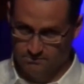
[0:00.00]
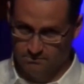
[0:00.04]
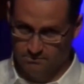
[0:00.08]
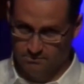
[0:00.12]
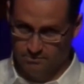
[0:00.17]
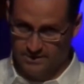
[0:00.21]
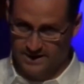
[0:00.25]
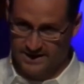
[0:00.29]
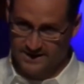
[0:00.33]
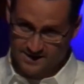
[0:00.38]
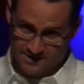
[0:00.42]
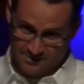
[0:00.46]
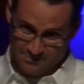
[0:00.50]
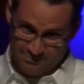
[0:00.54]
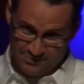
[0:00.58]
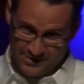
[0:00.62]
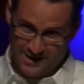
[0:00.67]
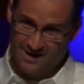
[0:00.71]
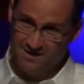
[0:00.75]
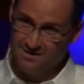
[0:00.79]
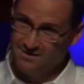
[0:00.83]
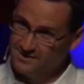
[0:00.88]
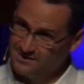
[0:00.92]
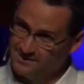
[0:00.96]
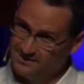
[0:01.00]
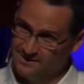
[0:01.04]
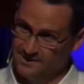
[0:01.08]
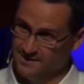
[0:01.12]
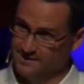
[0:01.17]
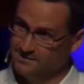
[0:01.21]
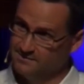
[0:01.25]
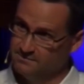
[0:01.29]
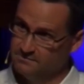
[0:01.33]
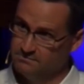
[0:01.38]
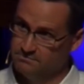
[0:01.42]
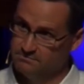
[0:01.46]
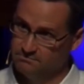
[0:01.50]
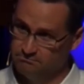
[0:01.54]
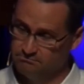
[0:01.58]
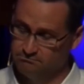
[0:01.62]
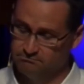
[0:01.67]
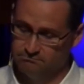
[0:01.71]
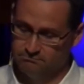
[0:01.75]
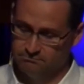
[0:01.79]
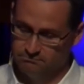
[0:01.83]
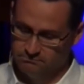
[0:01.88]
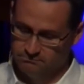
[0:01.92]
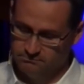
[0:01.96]
By comparison,
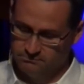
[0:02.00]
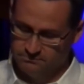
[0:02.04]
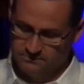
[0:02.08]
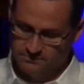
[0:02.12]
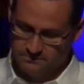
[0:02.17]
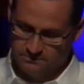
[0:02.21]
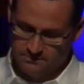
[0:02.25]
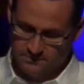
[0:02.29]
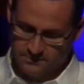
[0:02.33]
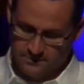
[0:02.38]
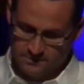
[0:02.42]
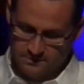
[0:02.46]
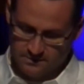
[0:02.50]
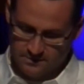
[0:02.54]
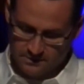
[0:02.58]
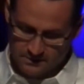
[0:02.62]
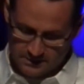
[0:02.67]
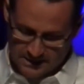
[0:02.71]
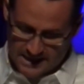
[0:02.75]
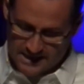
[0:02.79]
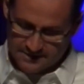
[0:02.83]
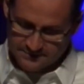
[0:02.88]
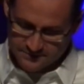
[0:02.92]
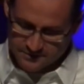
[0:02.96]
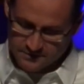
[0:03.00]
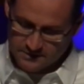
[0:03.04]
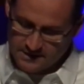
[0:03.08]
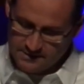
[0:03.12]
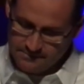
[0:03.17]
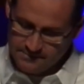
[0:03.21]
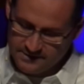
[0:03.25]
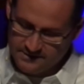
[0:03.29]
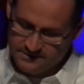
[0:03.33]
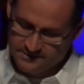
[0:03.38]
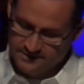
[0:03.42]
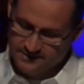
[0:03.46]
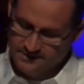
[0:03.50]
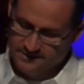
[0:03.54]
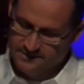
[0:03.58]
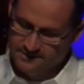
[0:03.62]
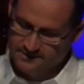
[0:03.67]
their lives are limited.